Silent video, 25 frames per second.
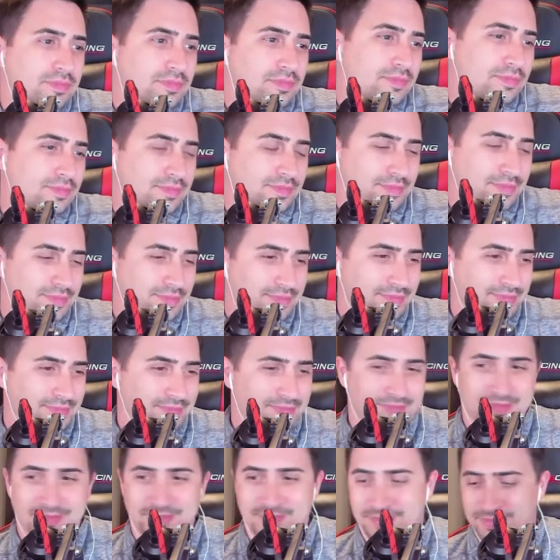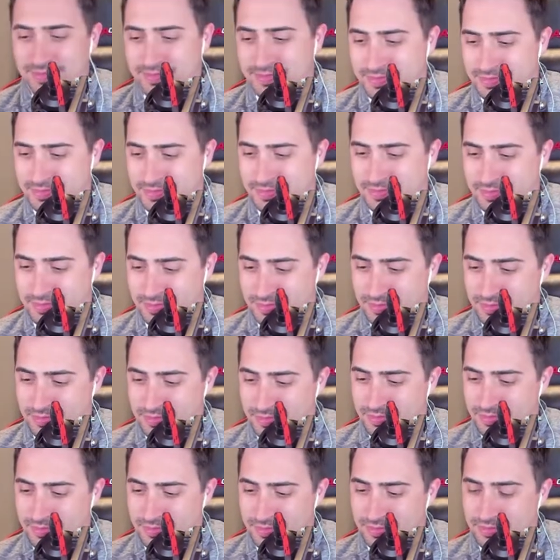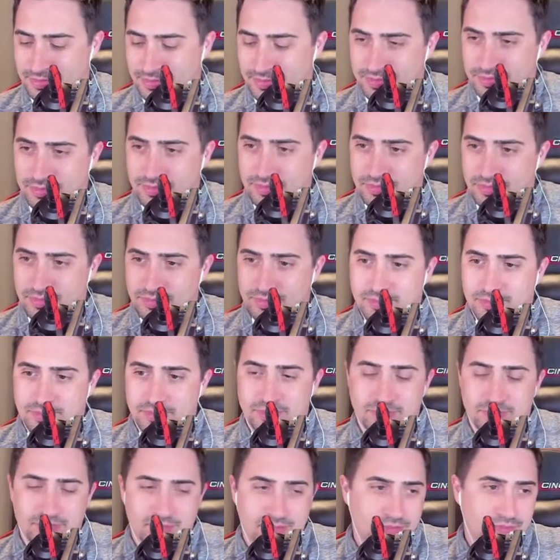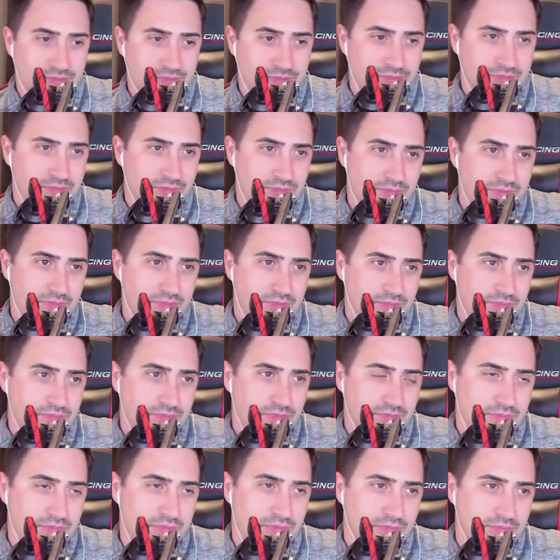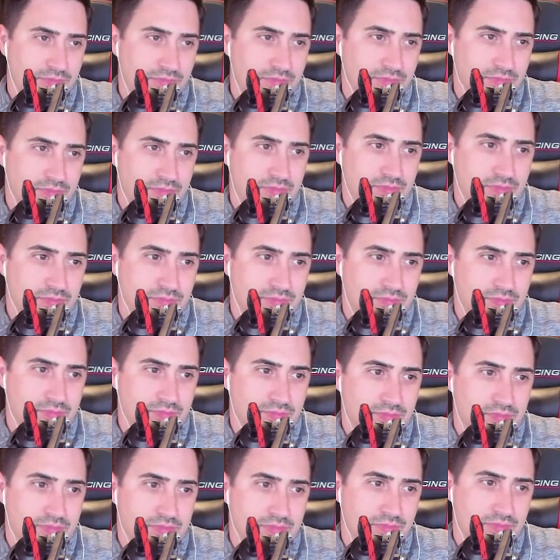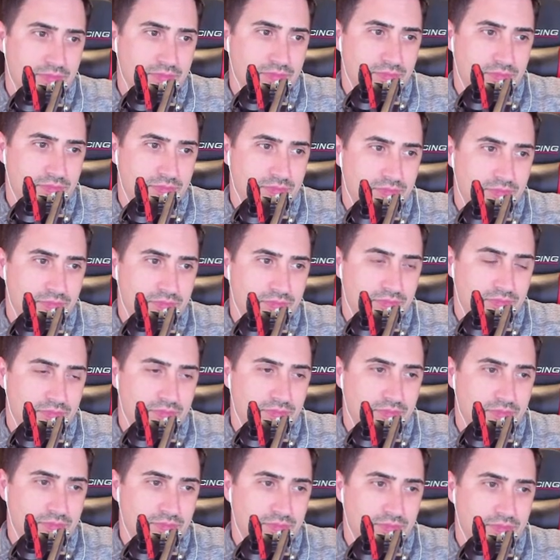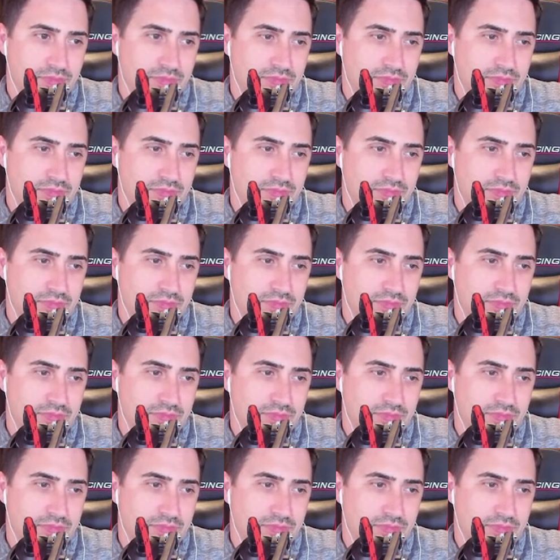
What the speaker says: (silent)